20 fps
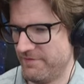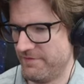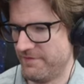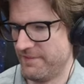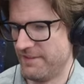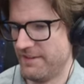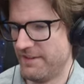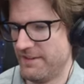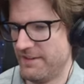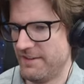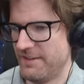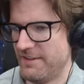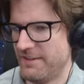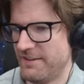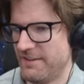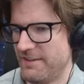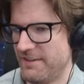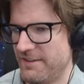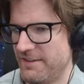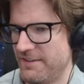
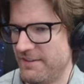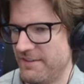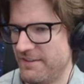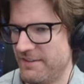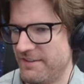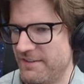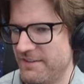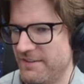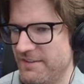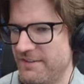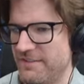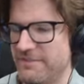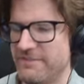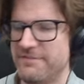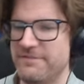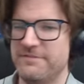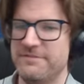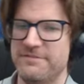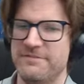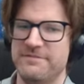
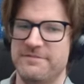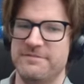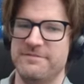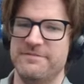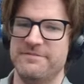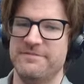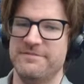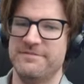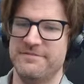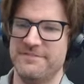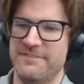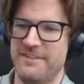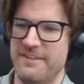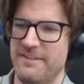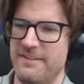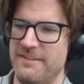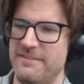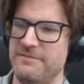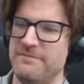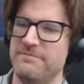
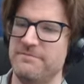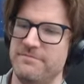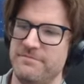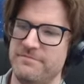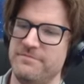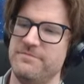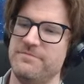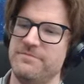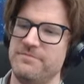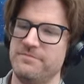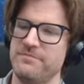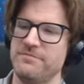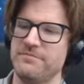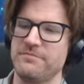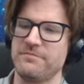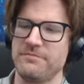The person shown says nothing.